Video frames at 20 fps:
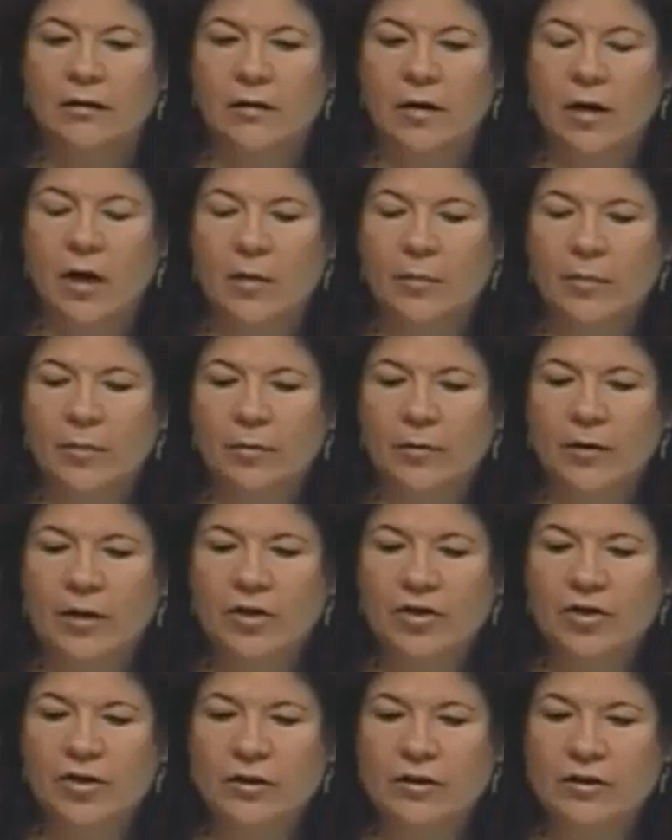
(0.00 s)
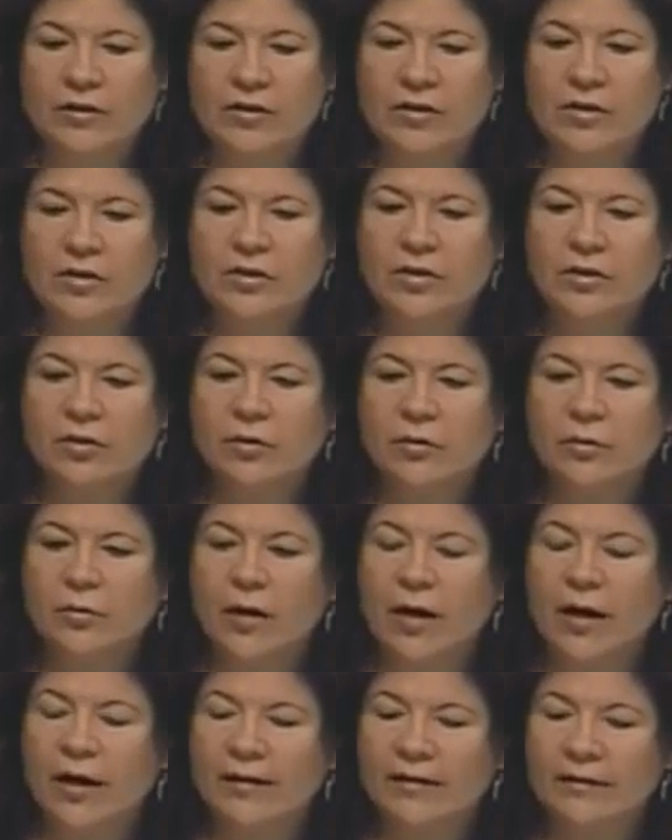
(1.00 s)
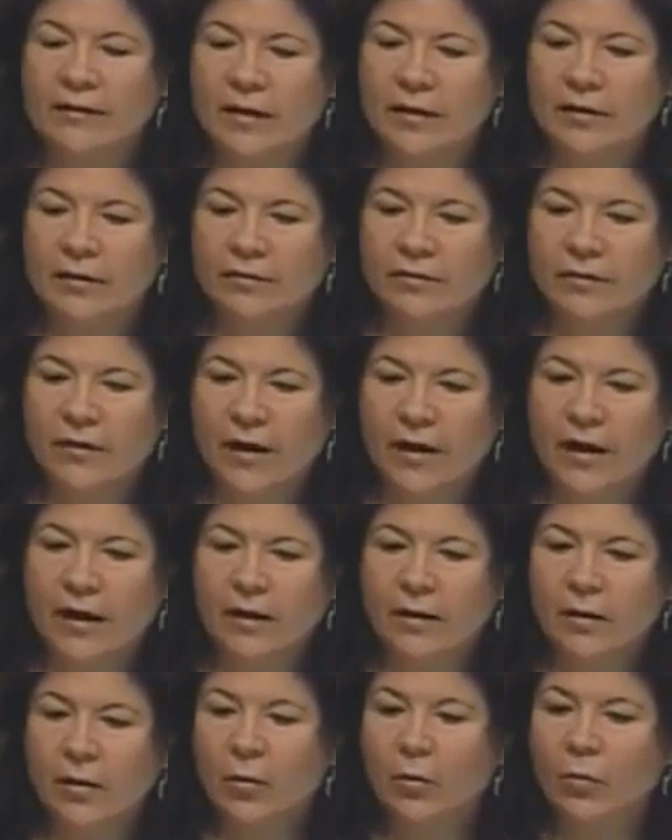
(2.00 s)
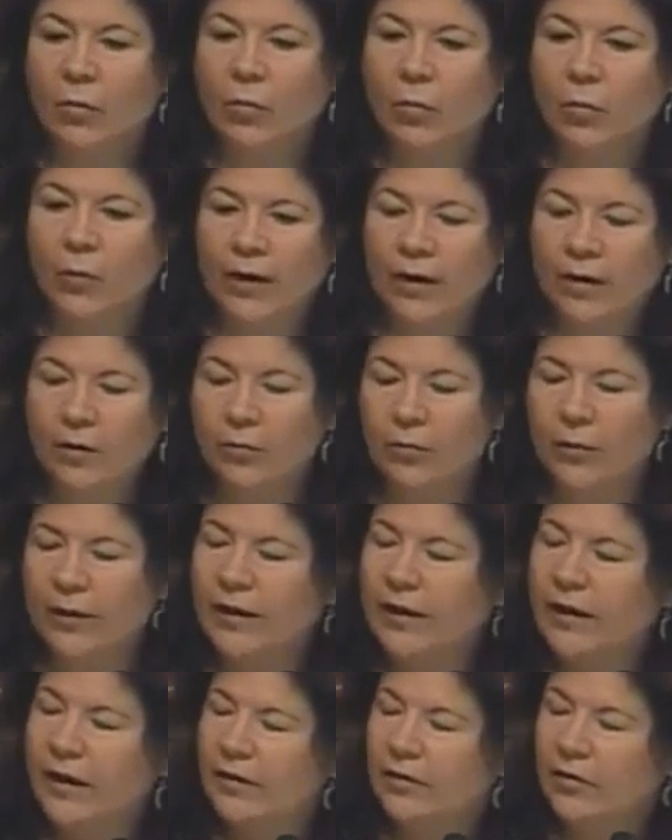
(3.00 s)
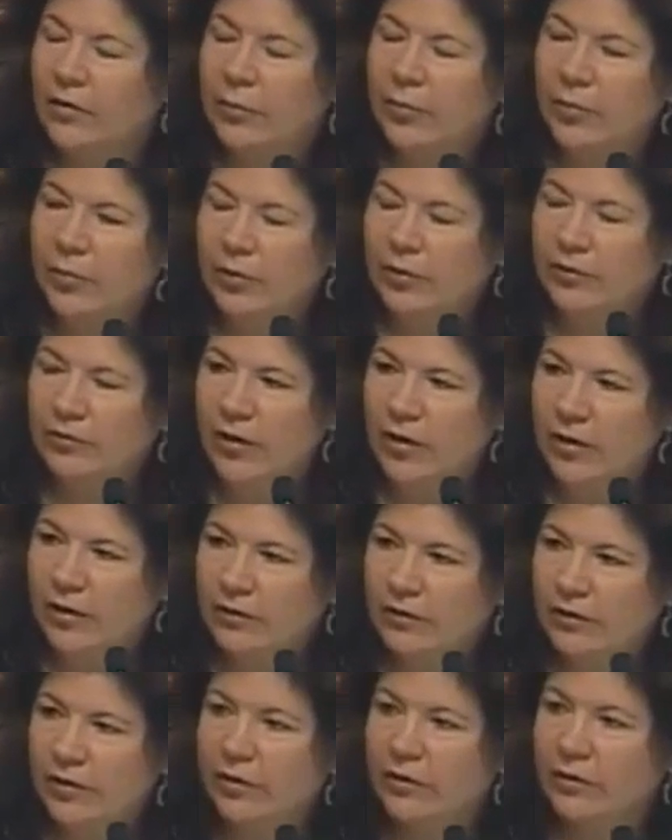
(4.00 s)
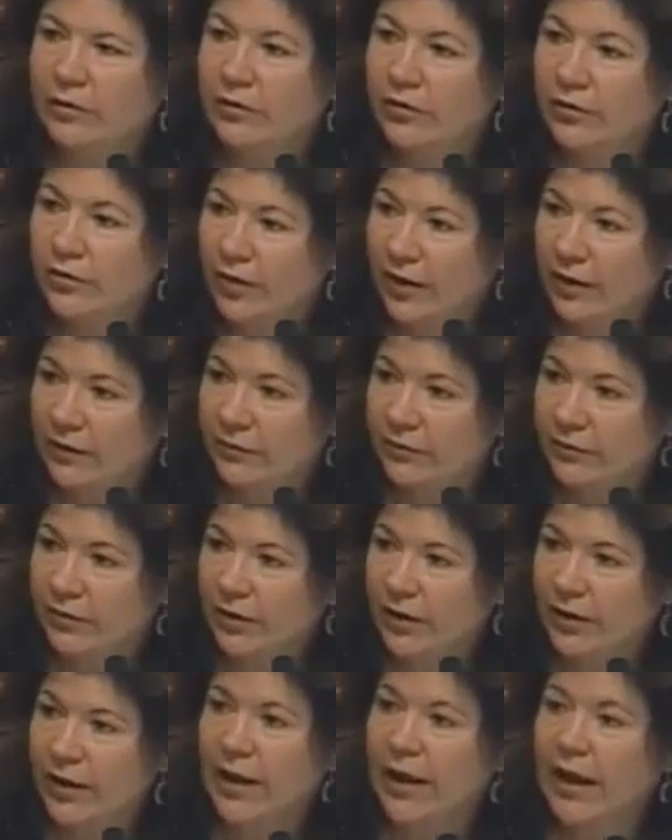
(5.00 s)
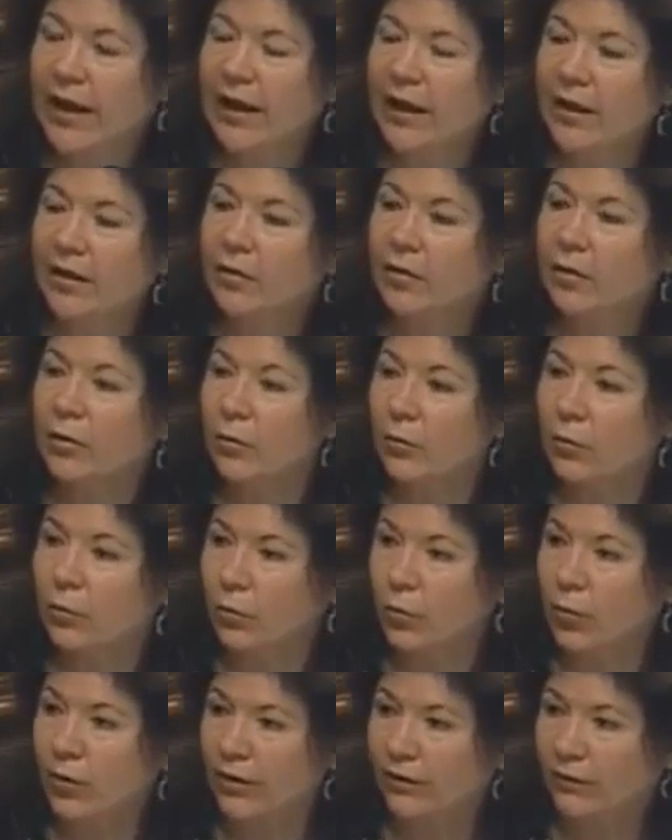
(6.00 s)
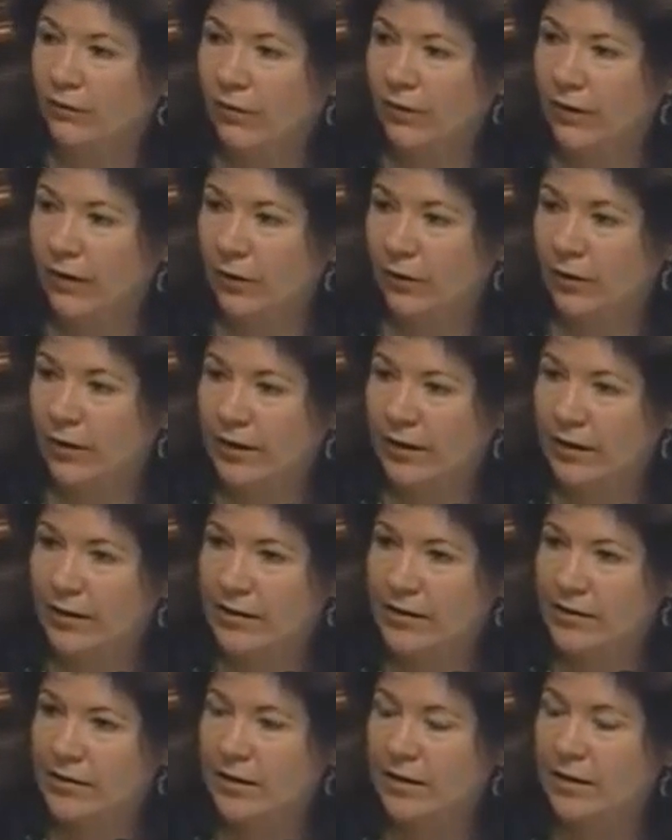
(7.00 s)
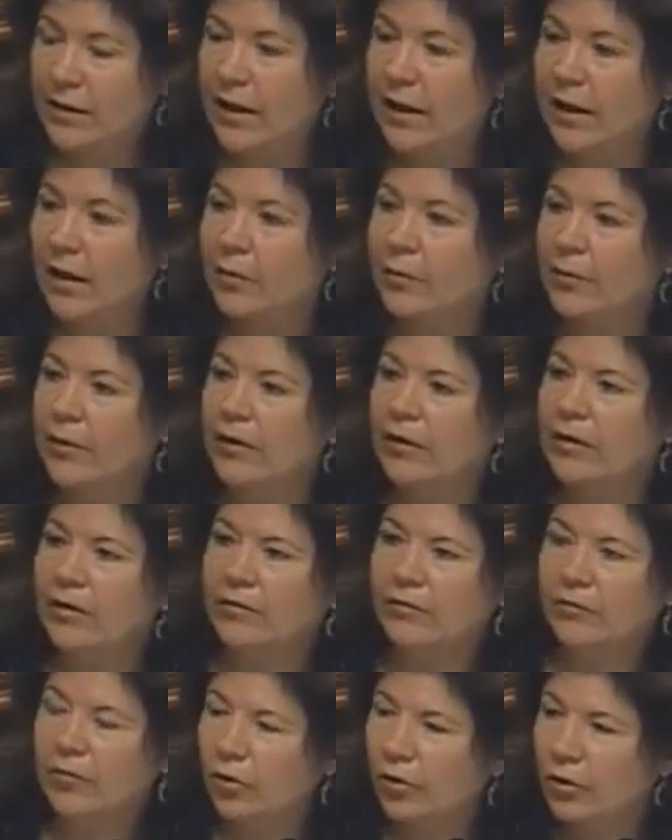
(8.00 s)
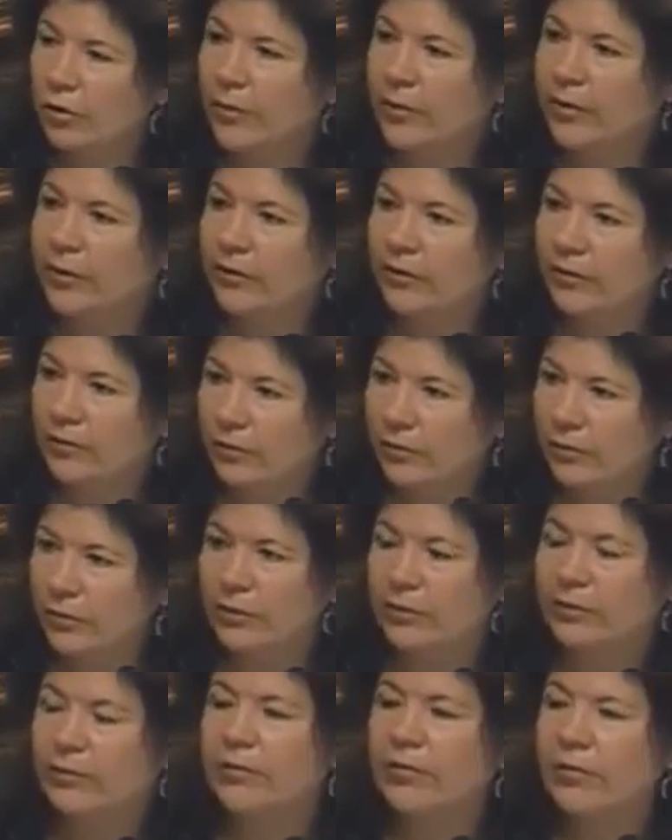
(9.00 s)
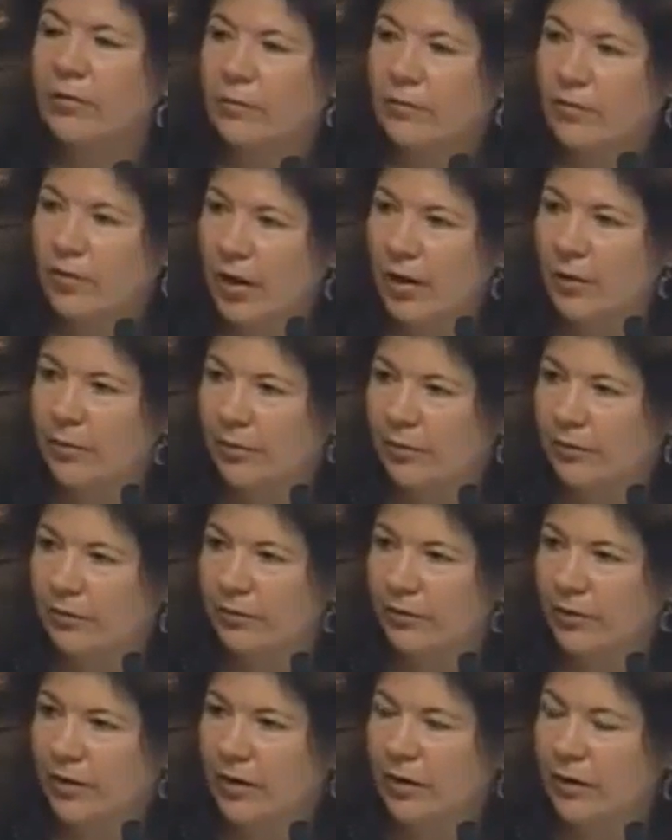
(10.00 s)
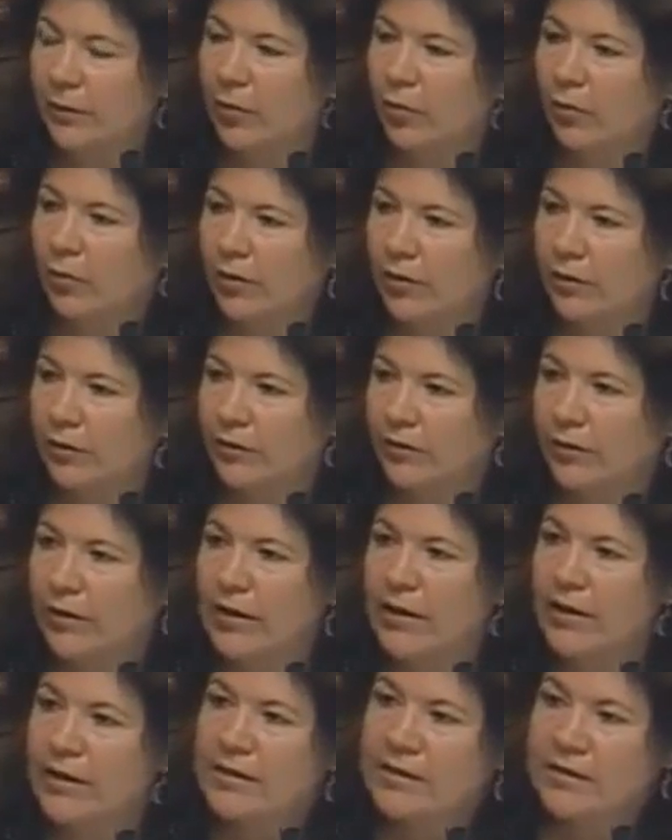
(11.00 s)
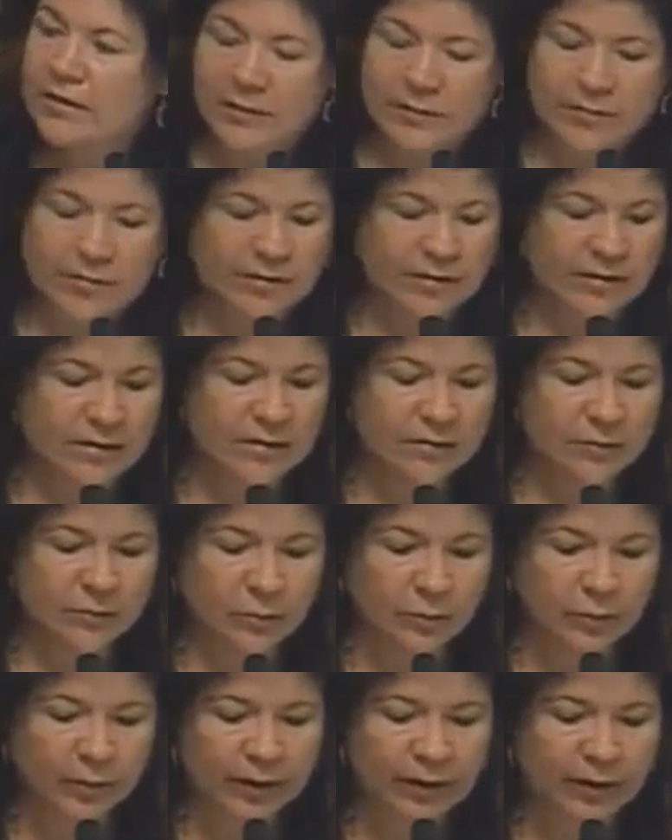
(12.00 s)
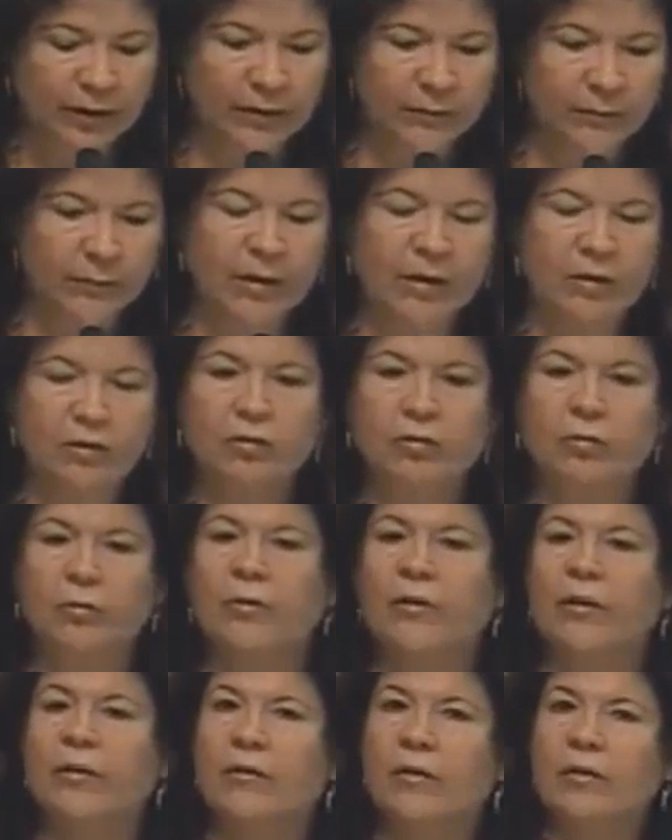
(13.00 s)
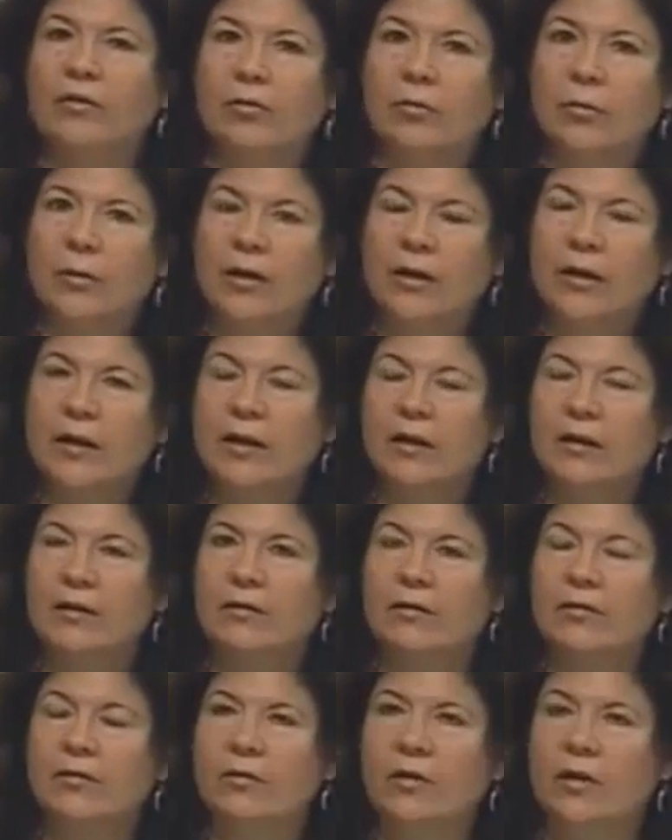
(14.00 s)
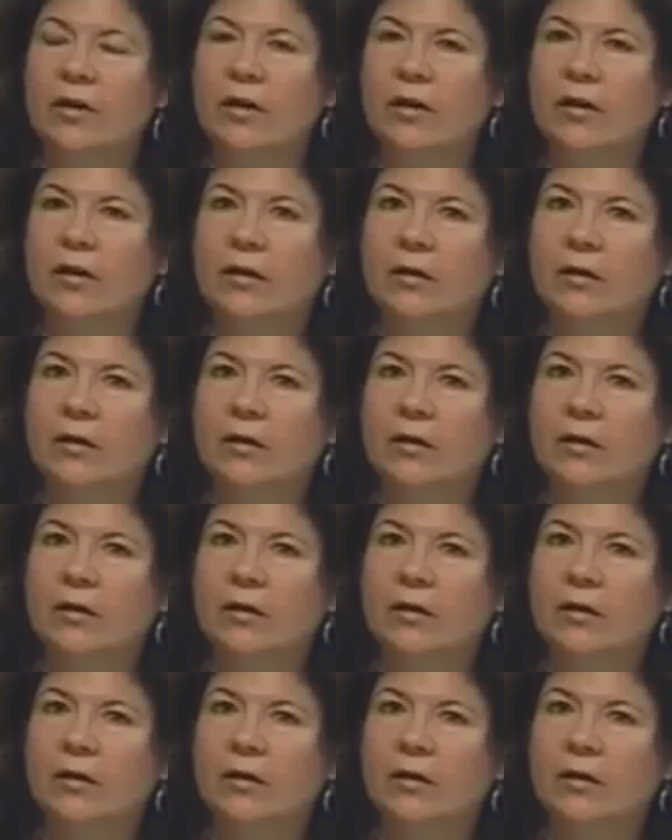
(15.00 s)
the operations to identify where we can deploy volunteers safely, and if there is an element of tar balls or some type of oiled substance, we make sure that the training is